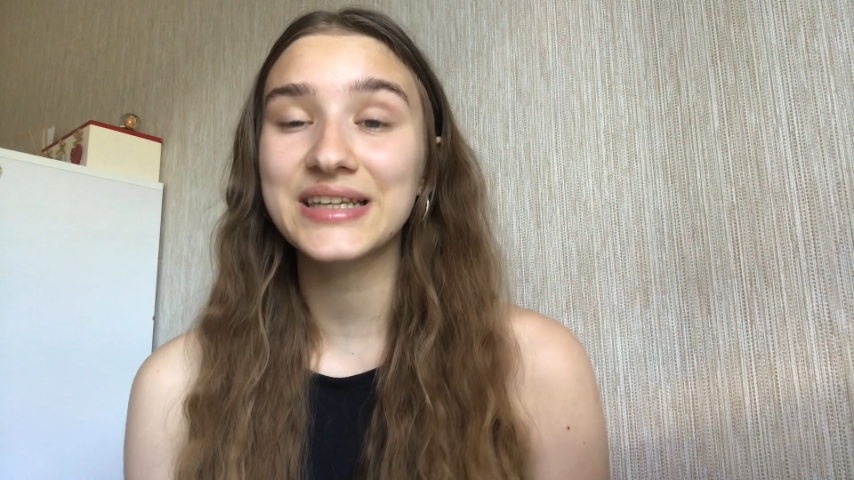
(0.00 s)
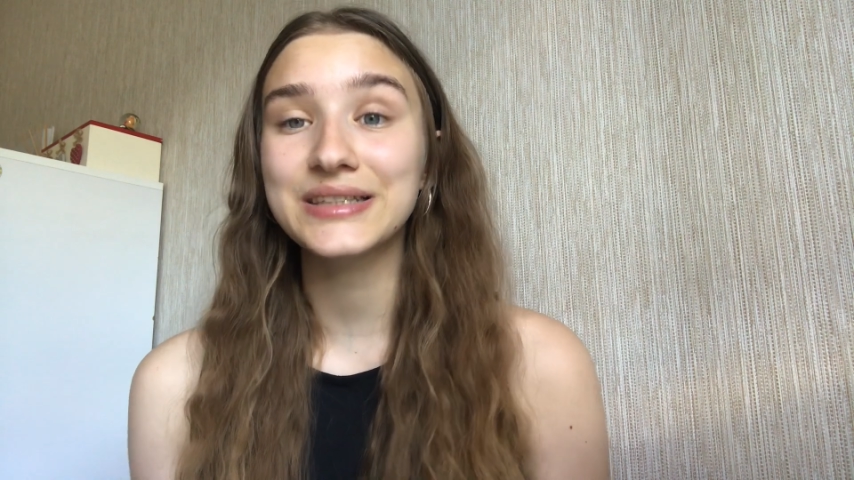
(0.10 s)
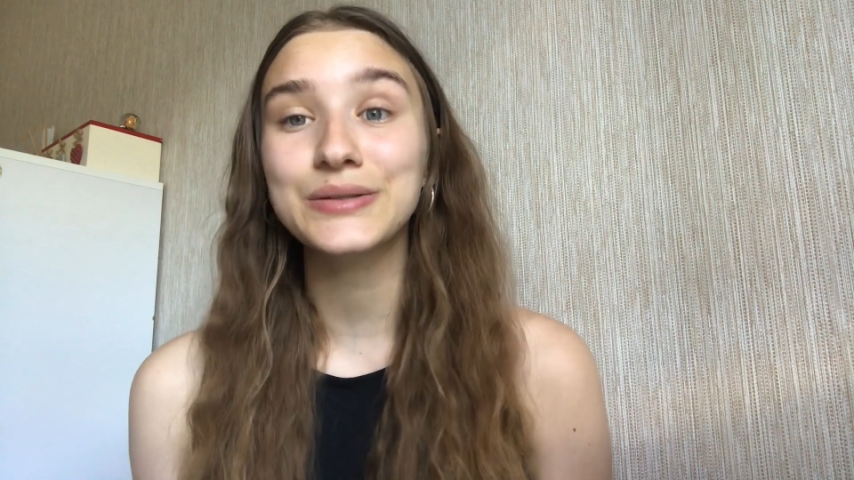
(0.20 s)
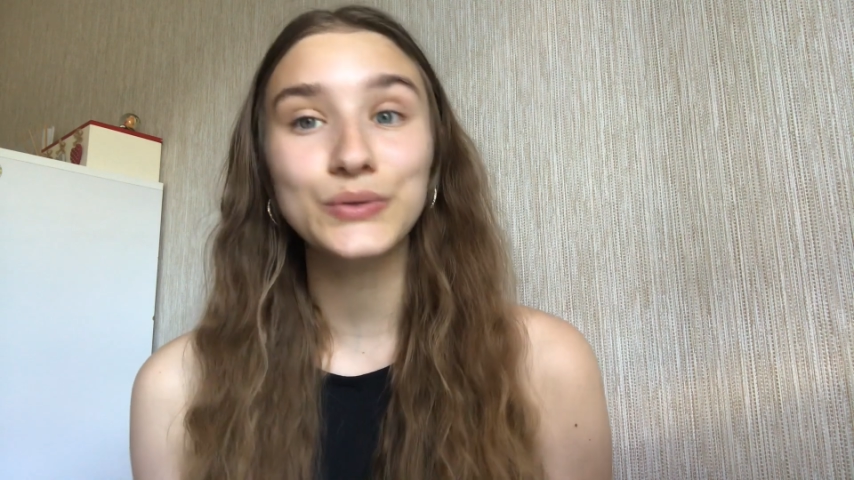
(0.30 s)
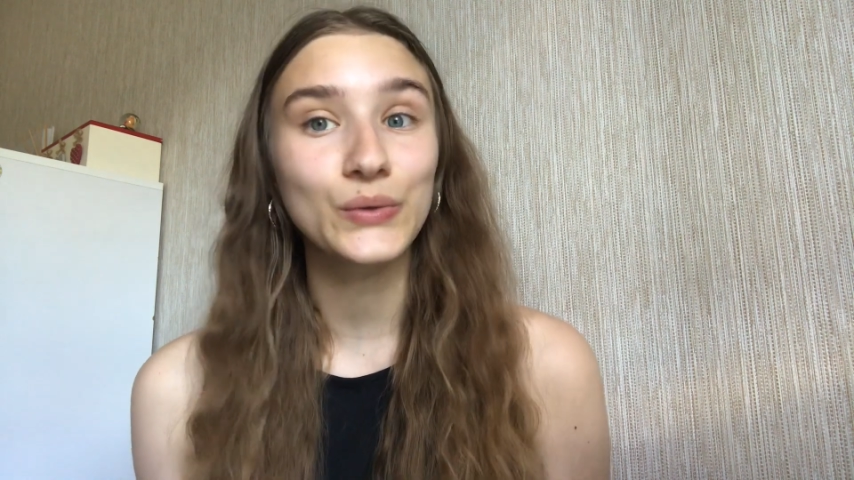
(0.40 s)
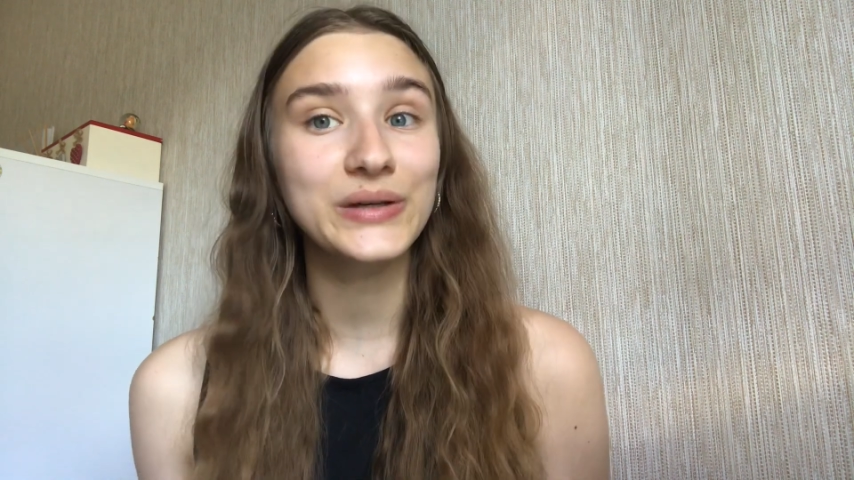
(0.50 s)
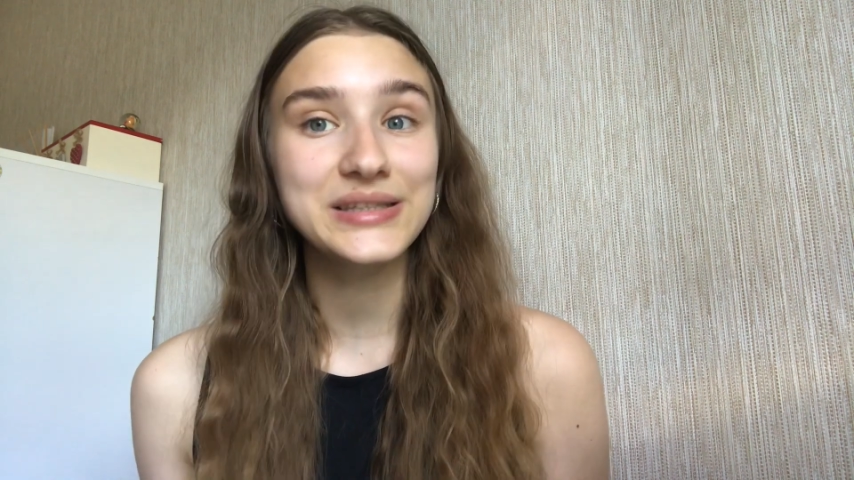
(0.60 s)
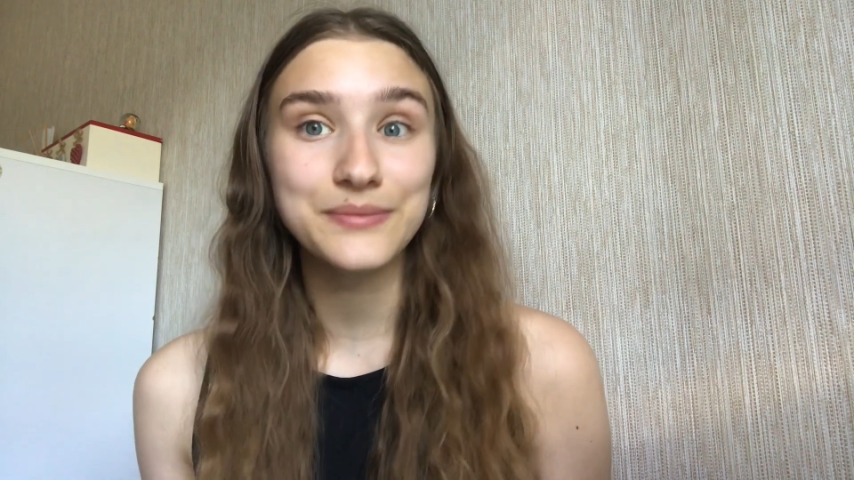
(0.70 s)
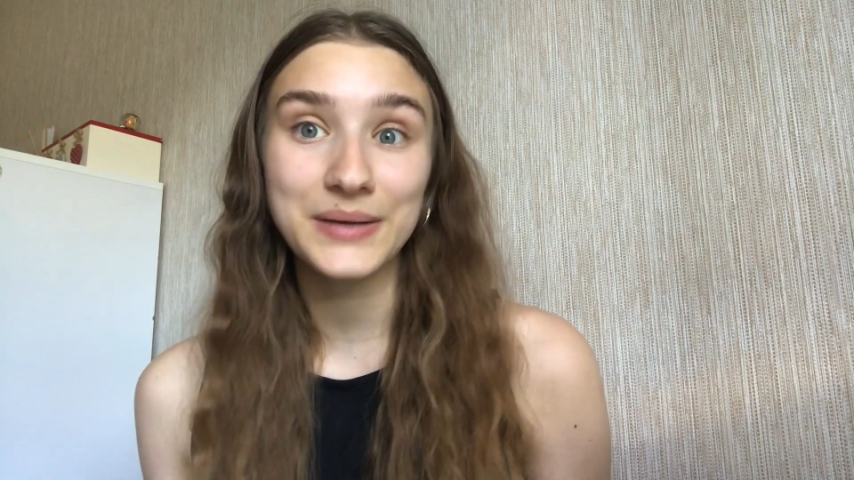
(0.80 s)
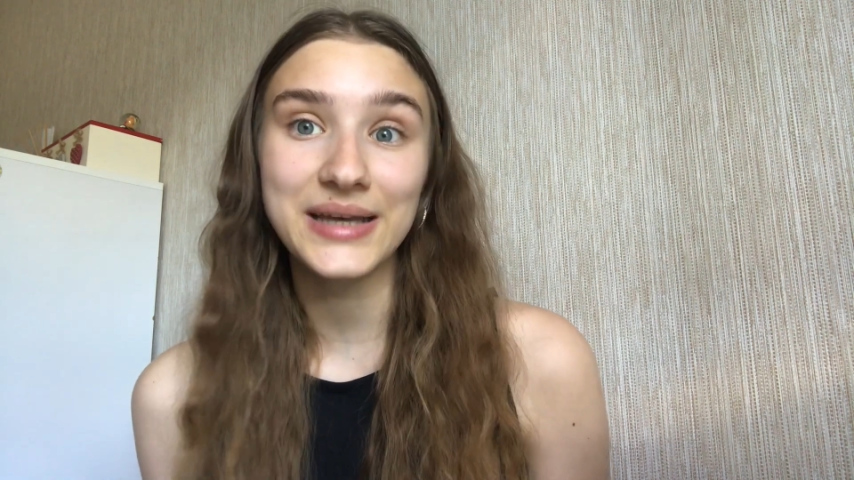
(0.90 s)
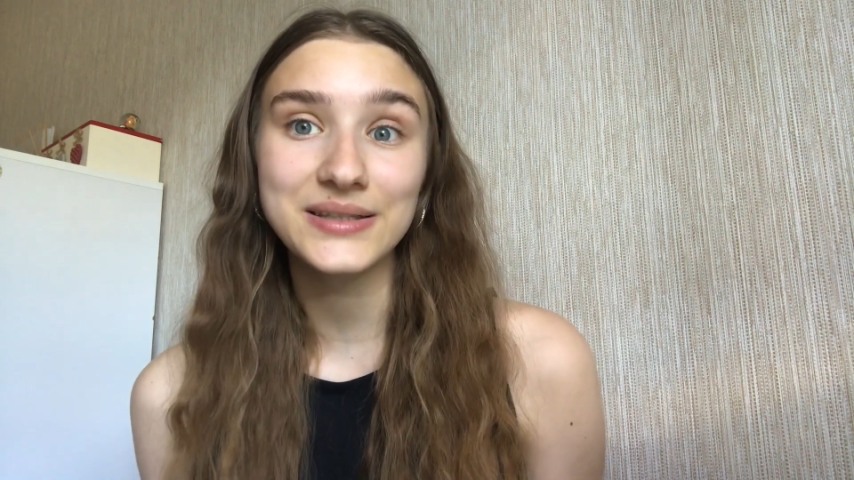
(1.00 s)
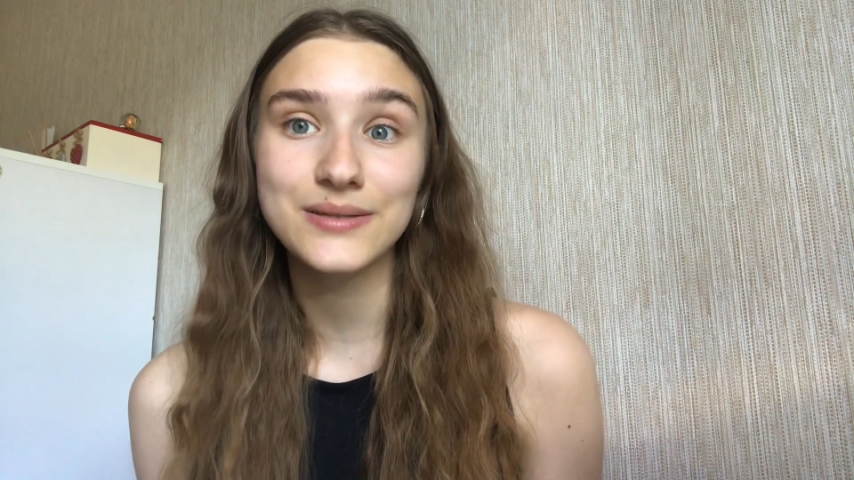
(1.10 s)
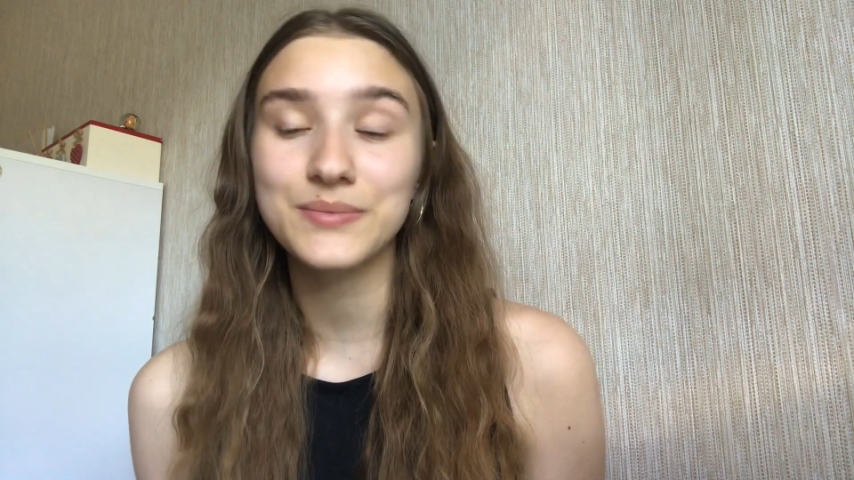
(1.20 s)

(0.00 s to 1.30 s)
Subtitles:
isn't always the best,